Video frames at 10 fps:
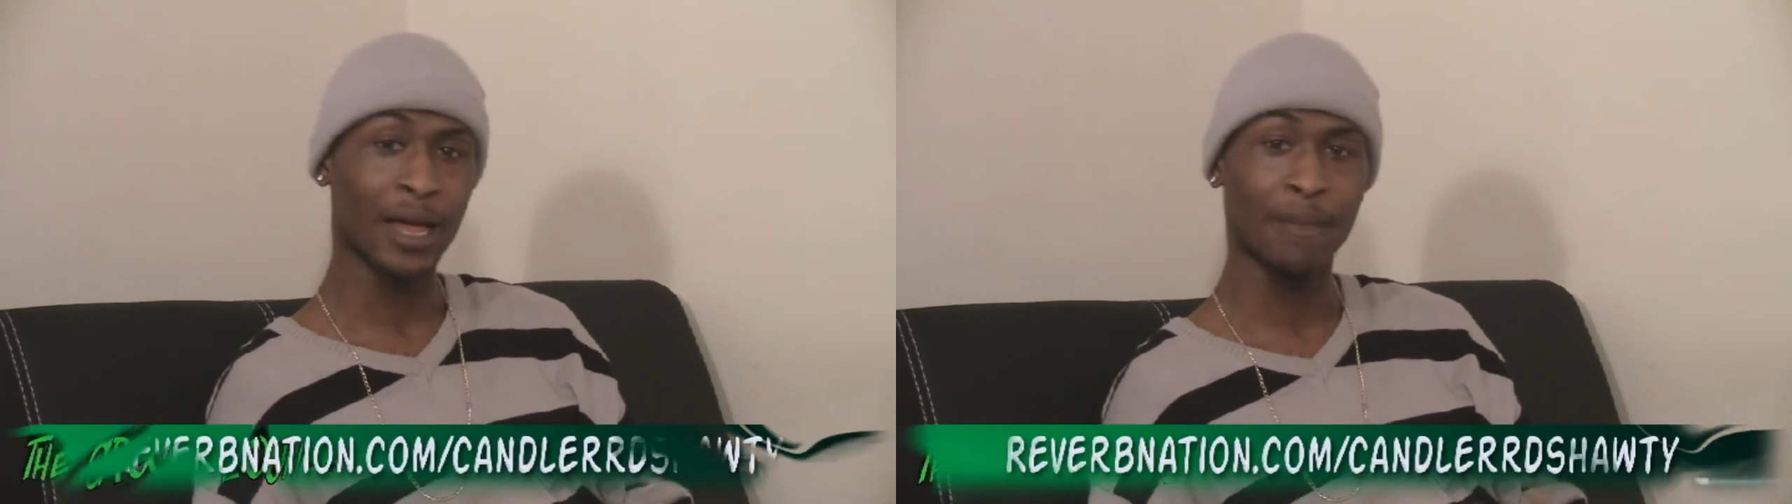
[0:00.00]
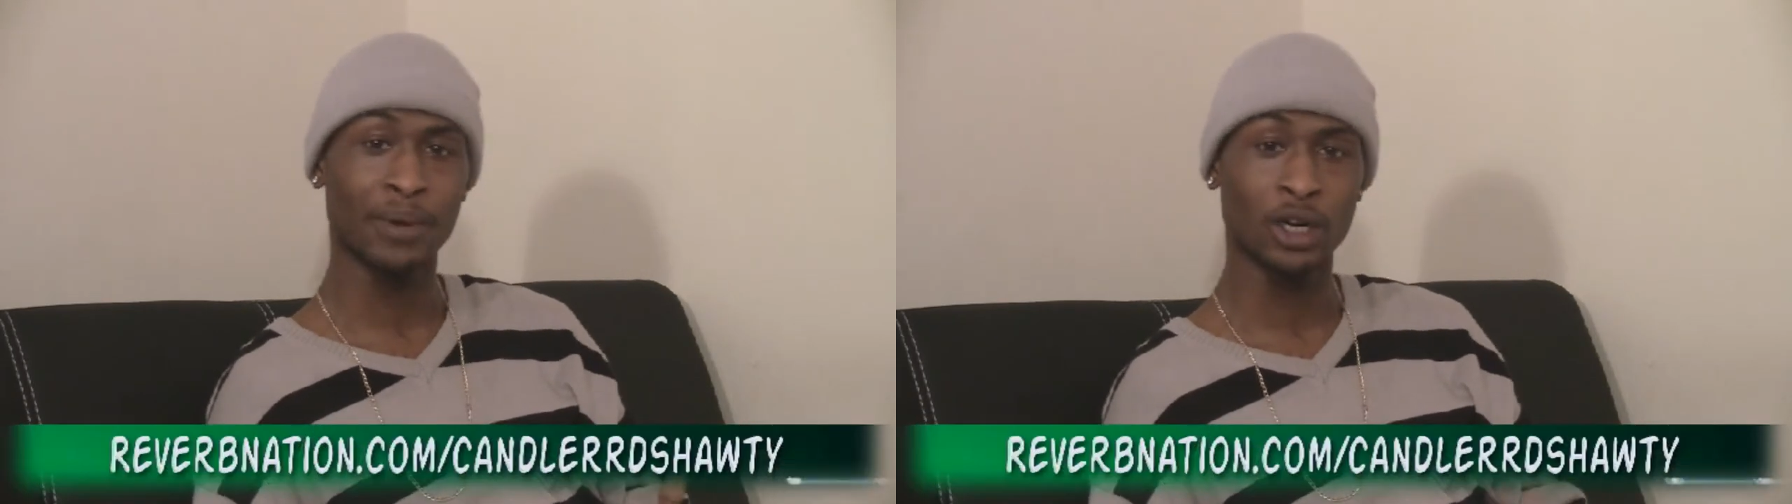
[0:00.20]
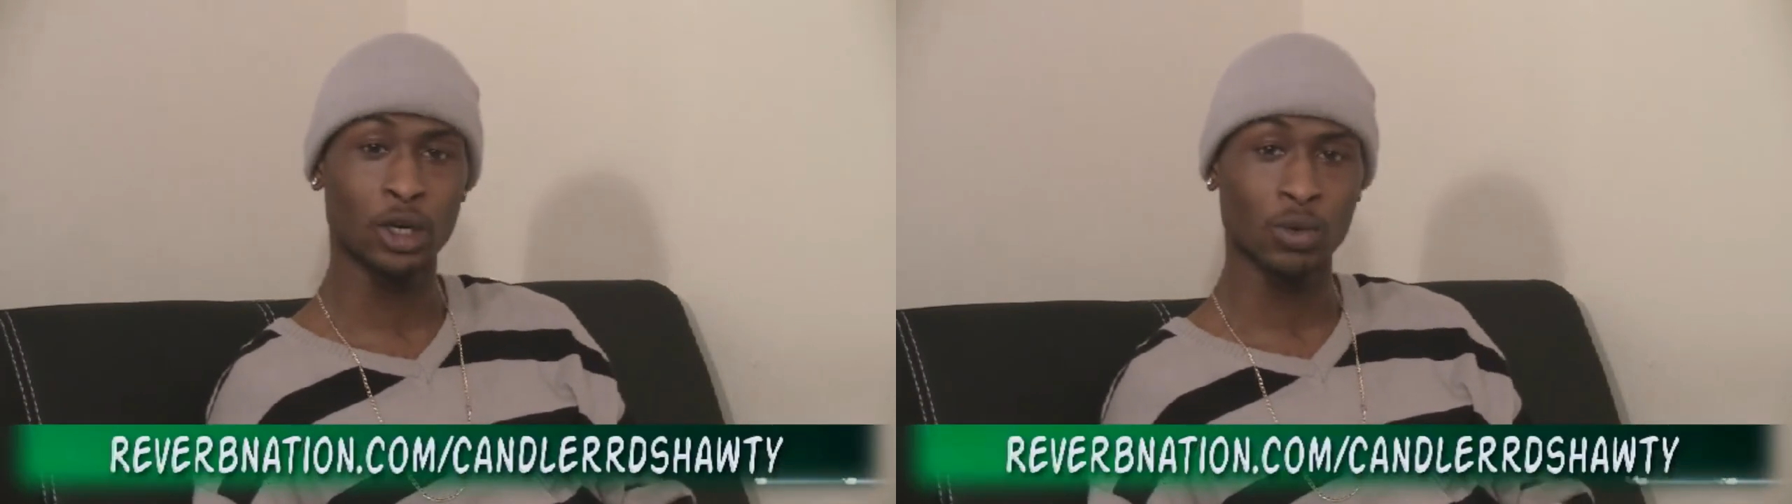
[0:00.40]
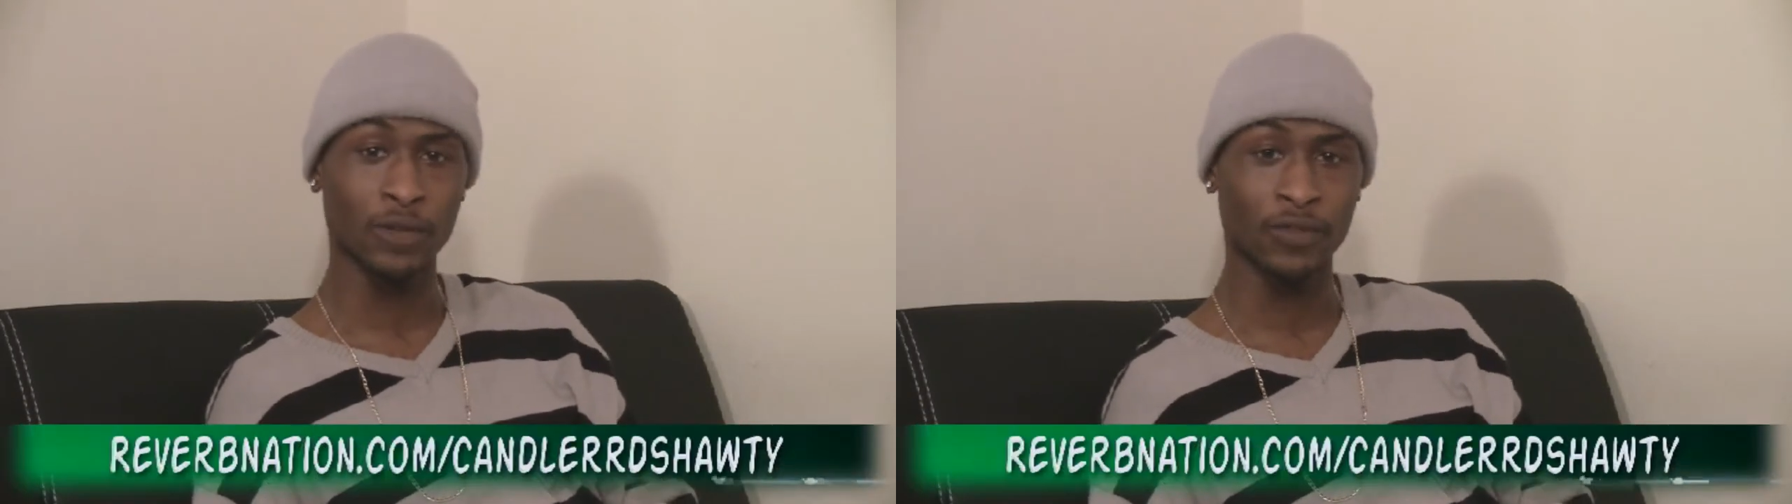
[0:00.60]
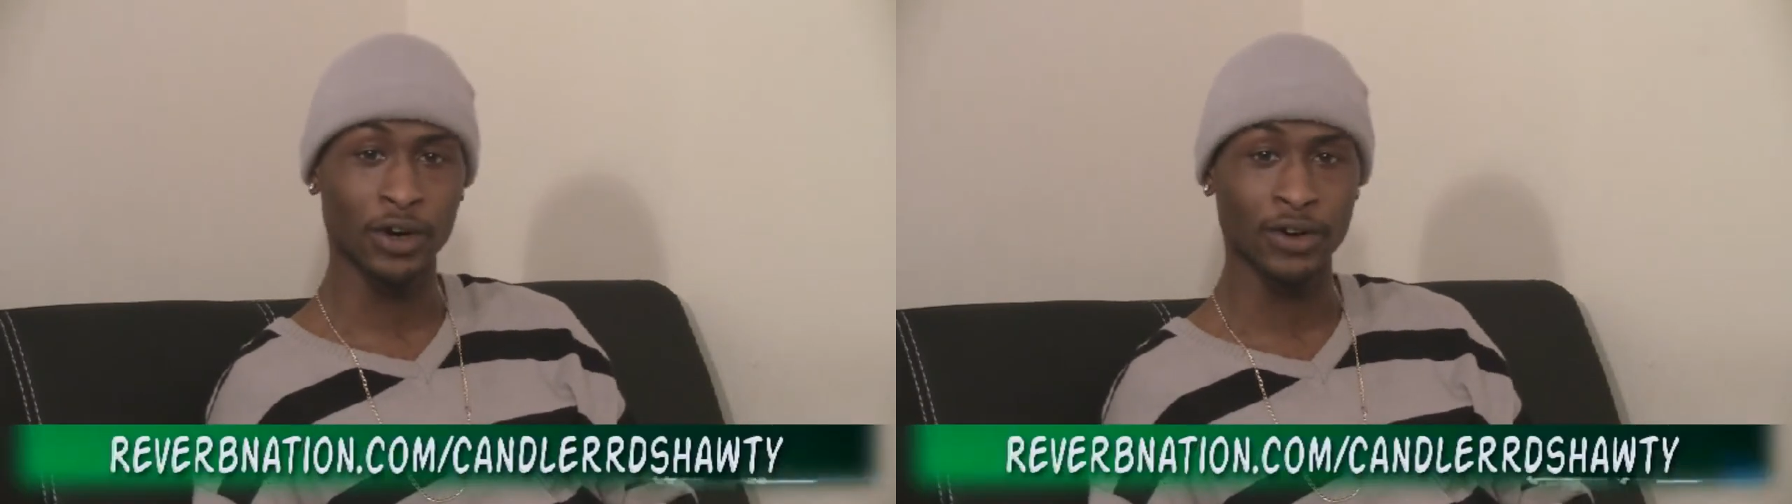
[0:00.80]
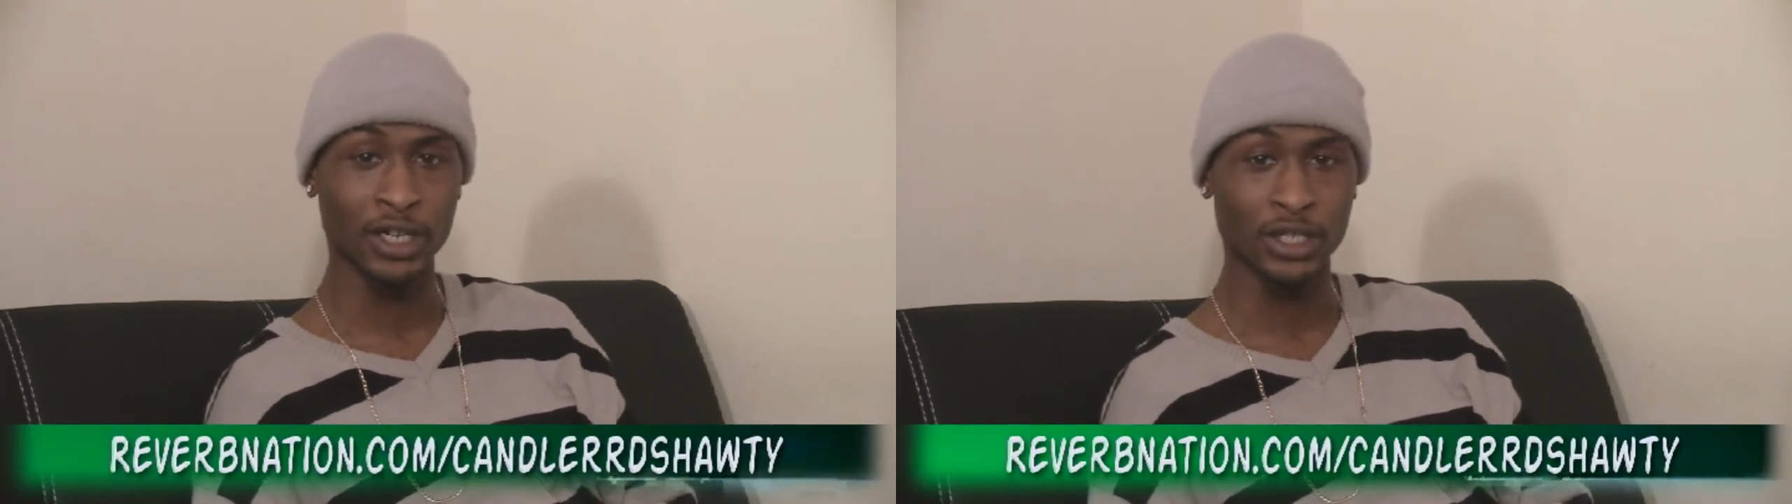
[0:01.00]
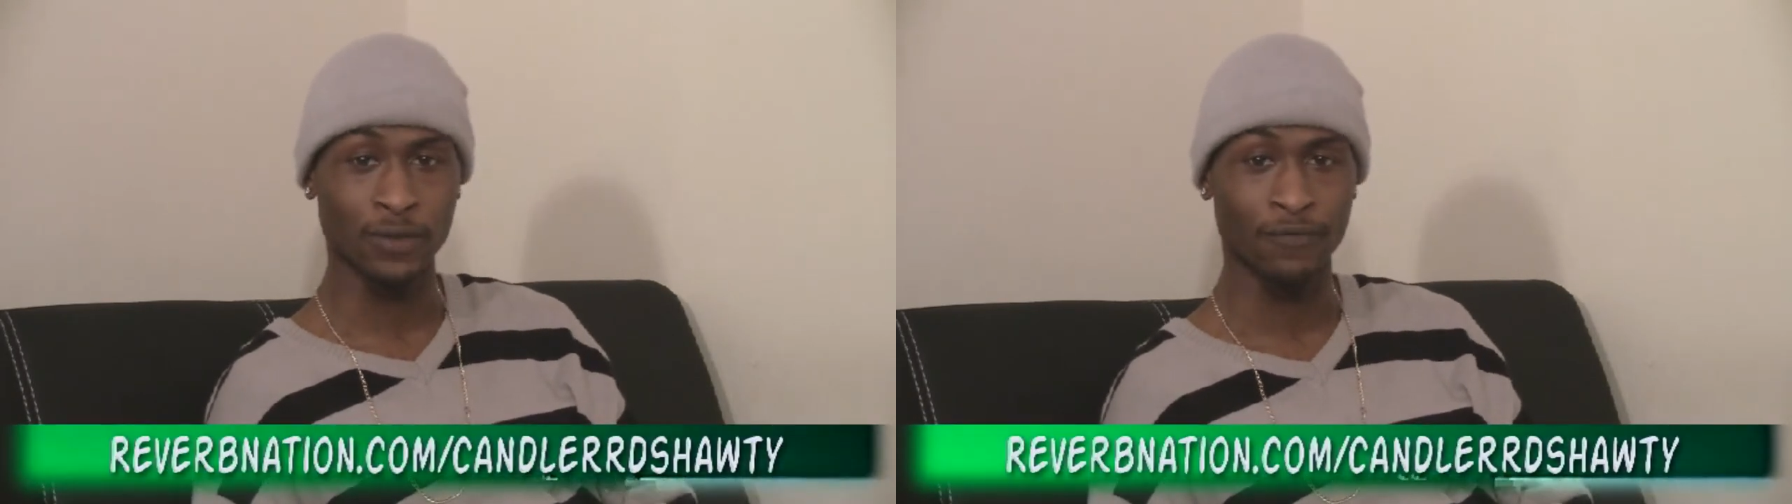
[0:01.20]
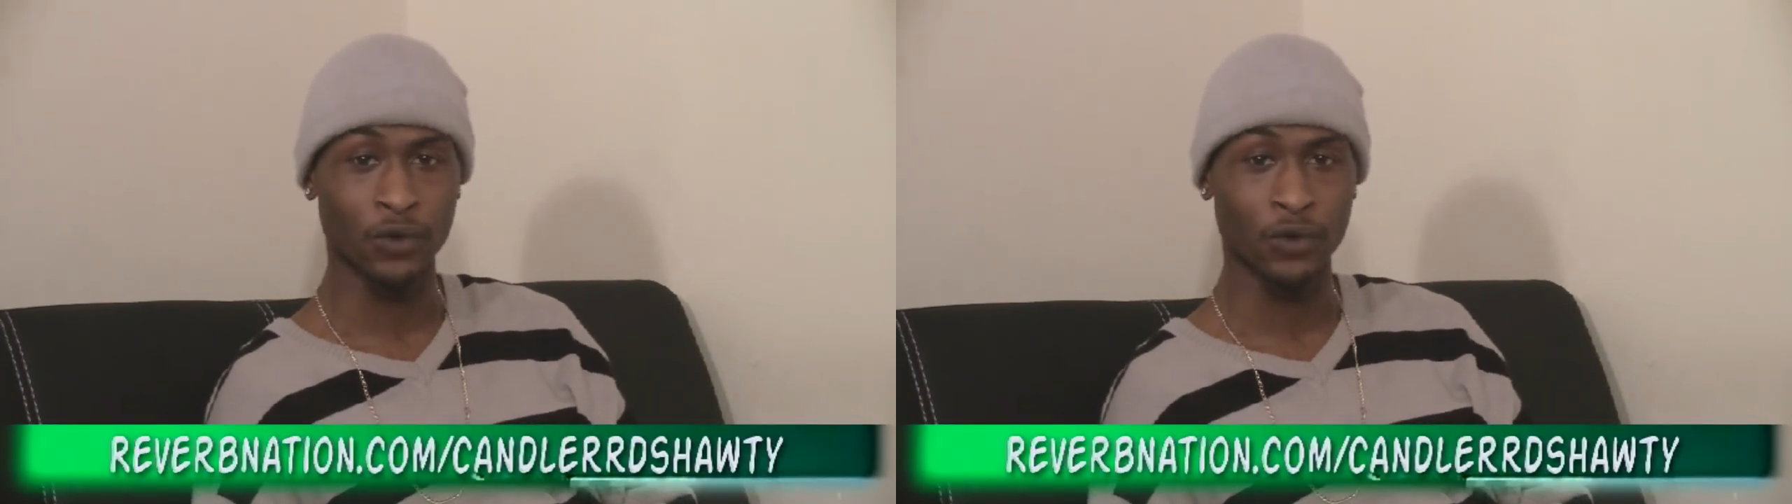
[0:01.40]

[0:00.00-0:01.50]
I've been on Reverb Nation